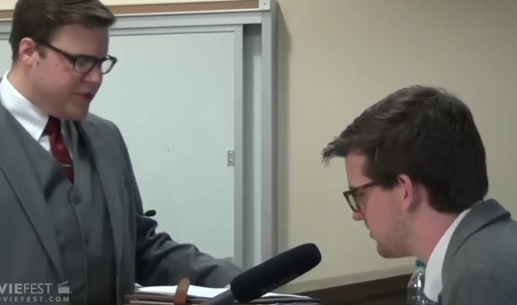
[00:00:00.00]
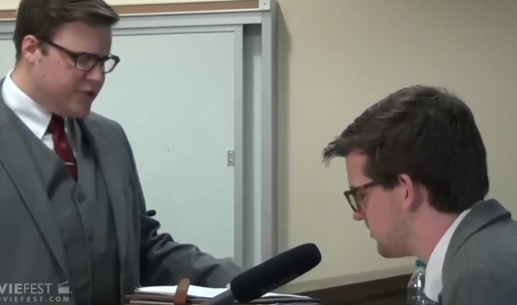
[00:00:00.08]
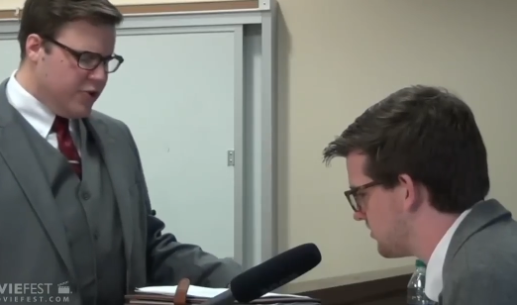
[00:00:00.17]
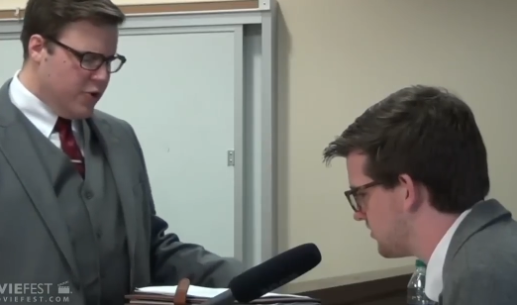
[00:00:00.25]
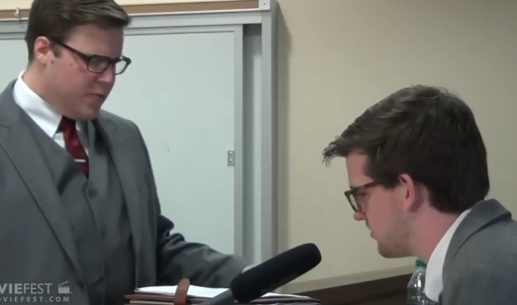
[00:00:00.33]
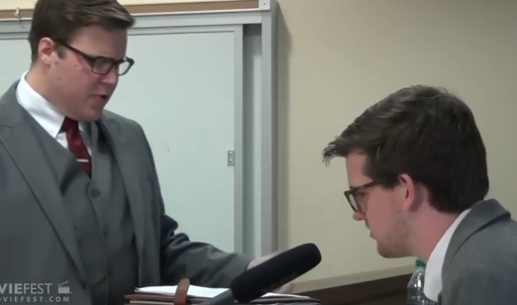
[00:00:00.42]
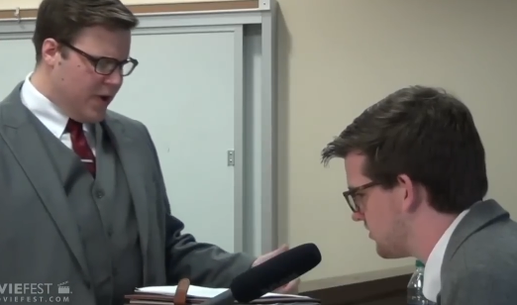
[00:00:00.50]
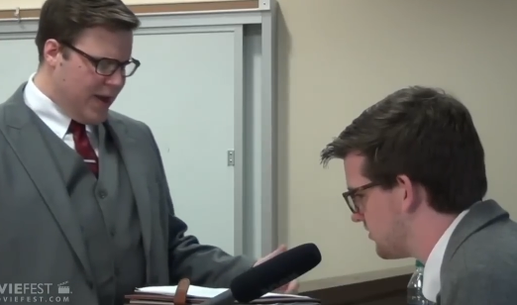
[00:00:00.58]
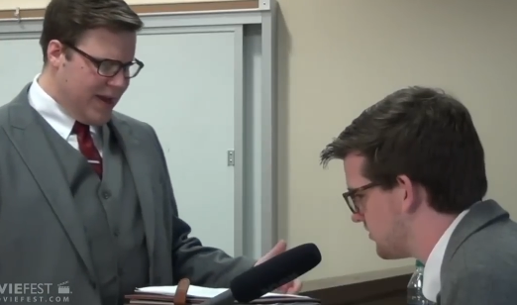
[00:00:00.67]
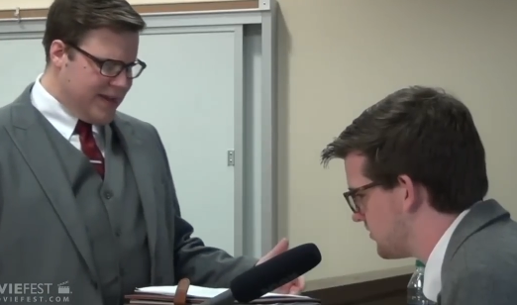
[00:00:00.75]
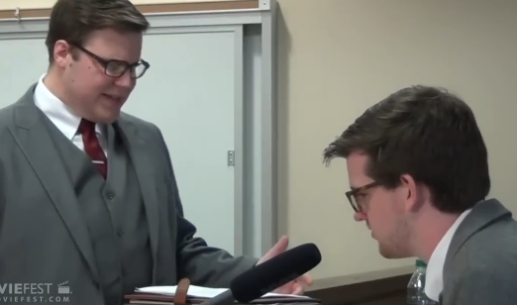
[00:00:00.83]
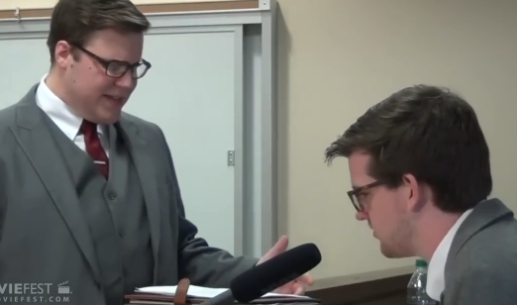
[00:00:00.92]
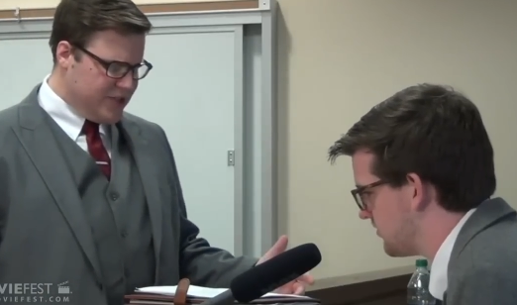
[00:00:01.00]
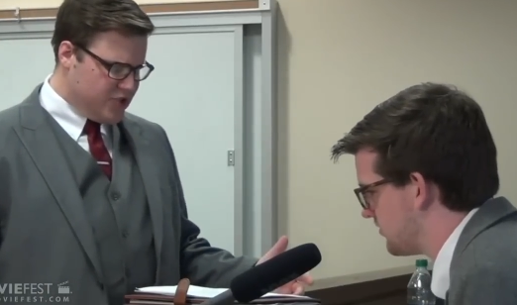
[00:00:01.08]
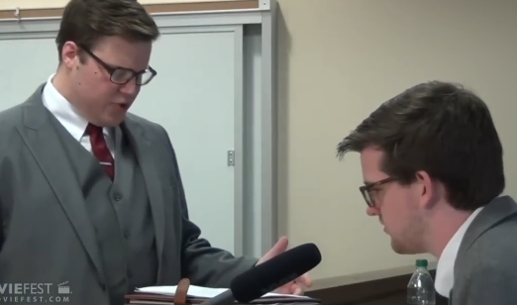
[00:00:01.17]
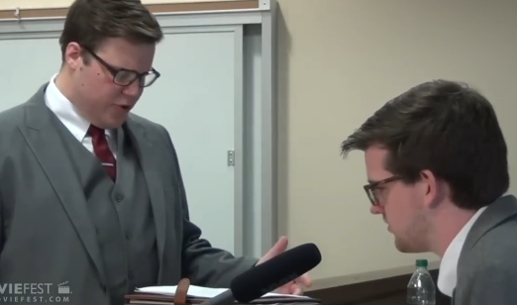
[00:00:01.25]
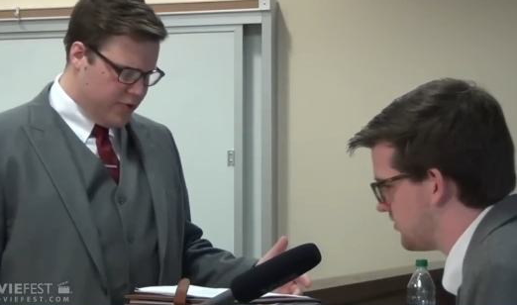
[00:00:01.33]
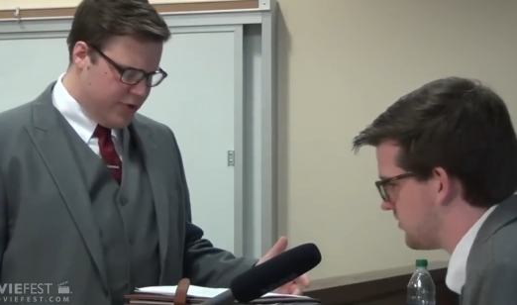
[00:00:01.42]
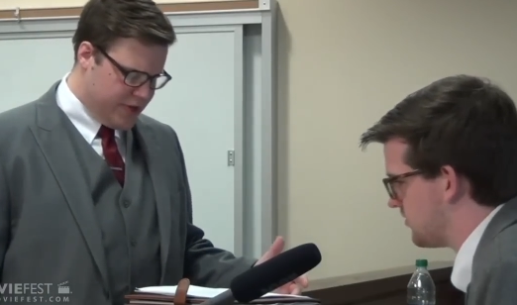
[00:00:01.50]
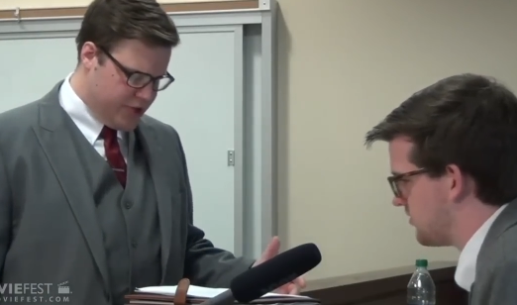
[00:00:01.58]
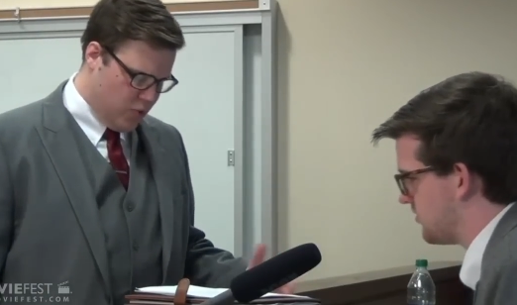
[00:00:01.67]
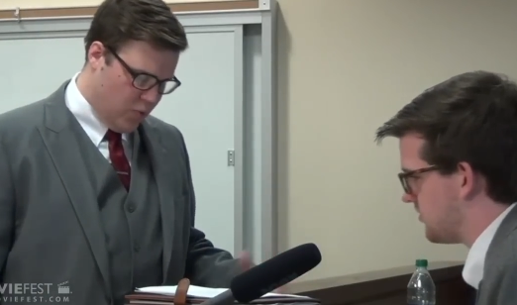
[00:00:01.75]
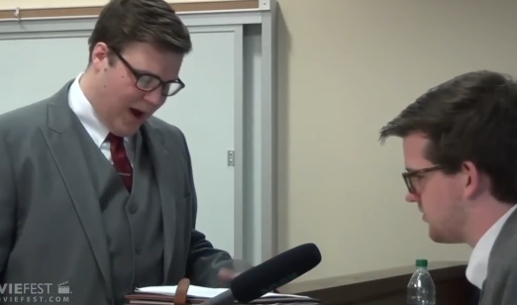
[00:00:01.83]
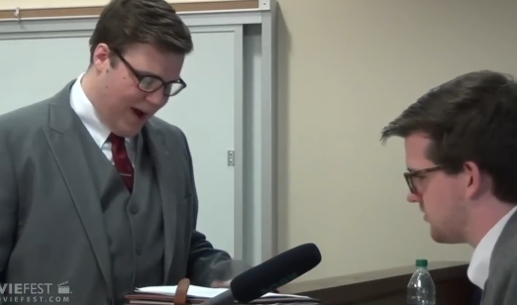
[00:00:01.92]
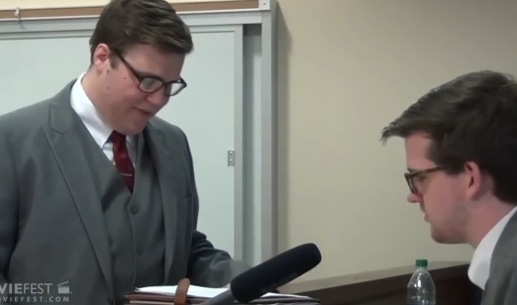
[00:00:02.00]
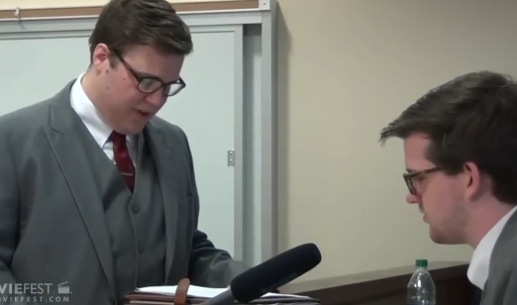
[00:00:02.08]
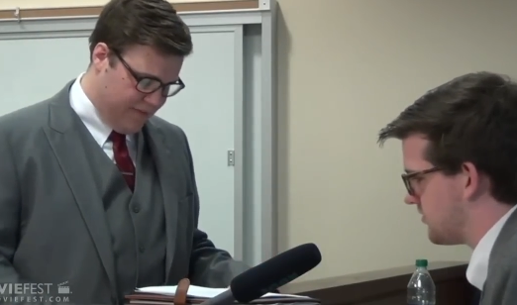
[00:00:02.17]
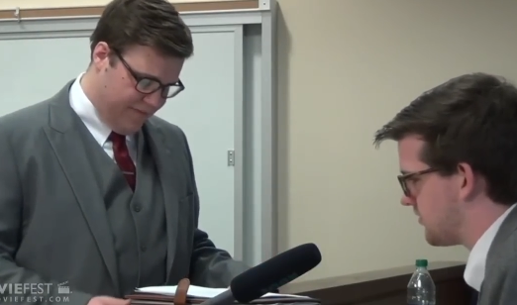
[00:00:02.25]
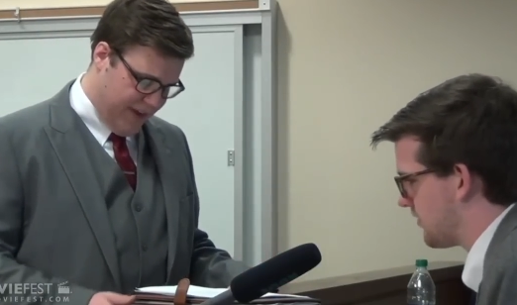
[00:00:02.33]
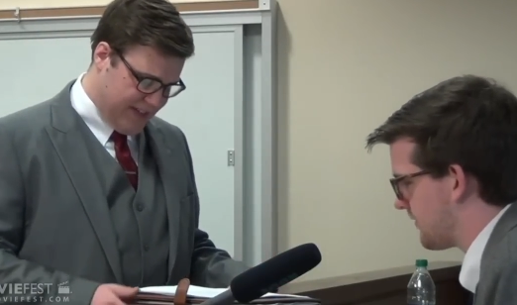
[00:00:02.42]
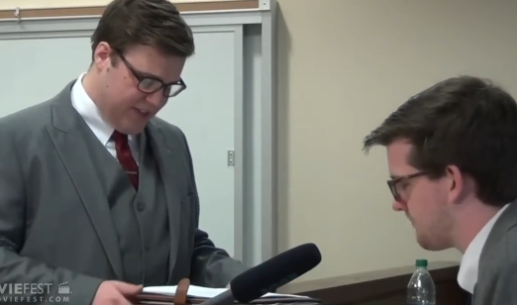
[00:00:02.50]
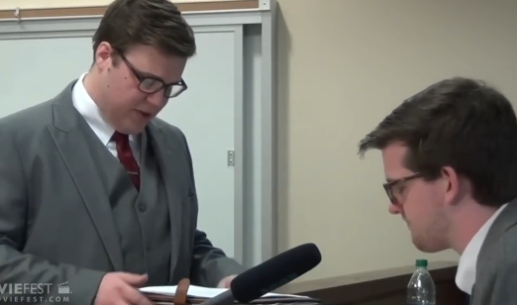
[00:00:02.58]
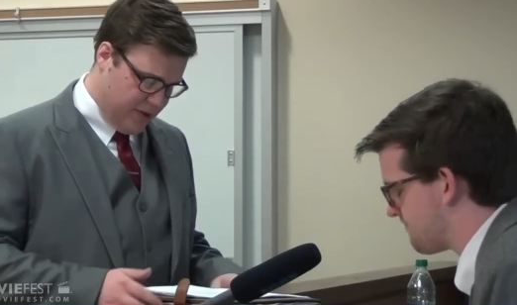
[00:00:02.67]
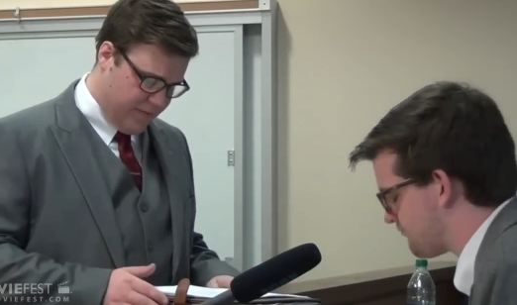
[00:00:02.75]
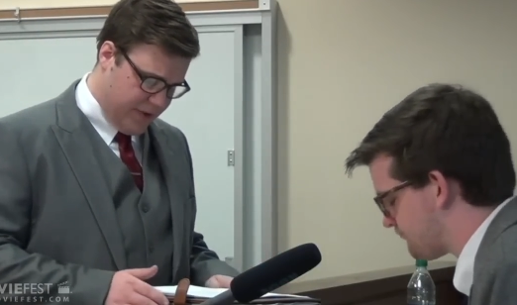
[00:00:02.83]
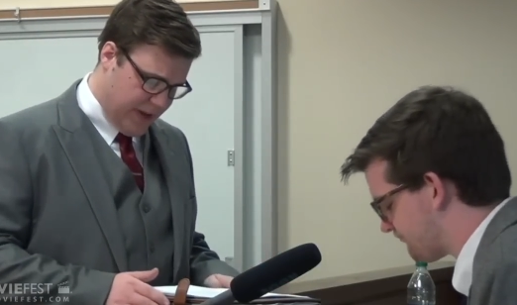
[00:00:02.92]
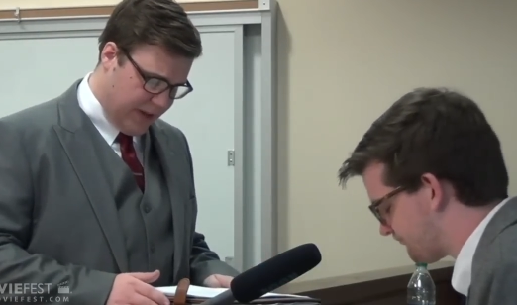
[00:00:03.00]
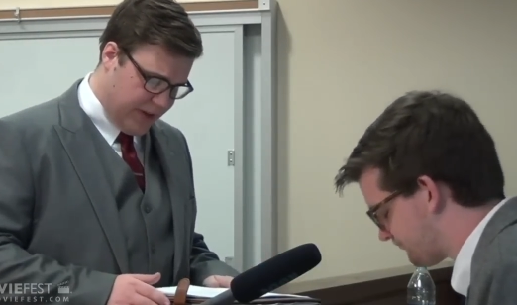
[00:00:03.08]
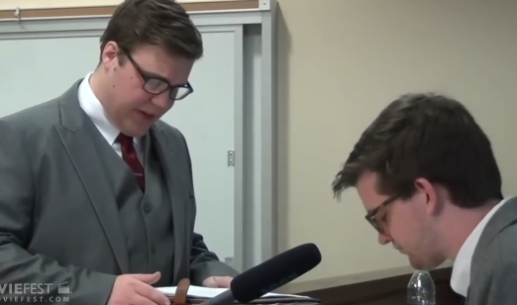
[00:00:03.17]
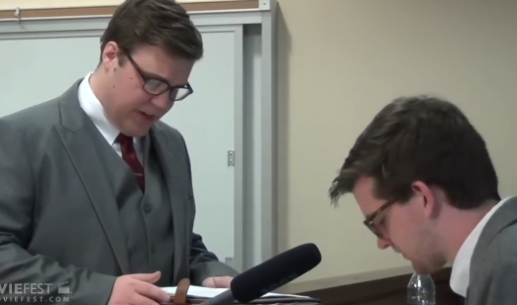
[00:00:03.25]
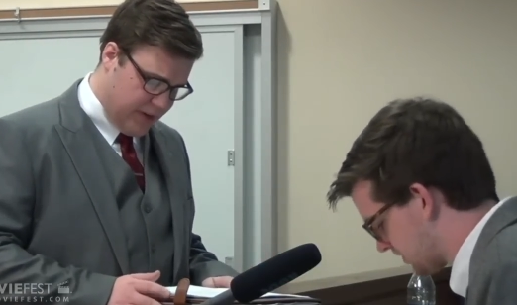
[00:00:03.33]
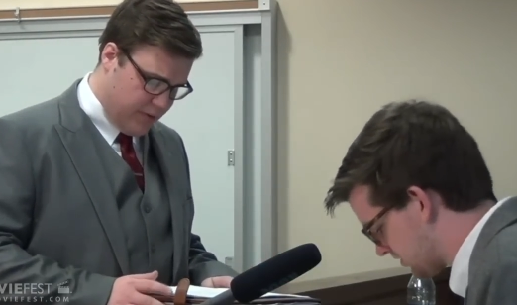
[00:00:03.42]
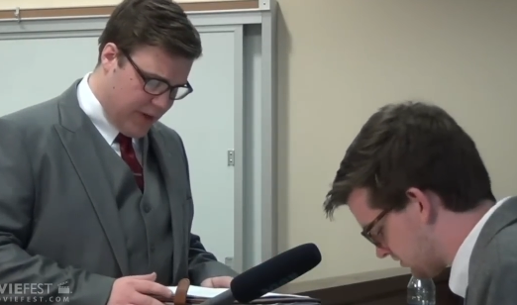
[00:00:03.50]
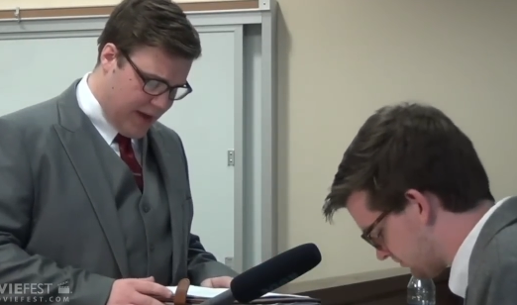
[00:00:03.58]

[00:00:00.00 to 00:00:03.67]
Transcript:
Speaker 1: Mister Hooper, isn't it true that your wife confessed her infidelity to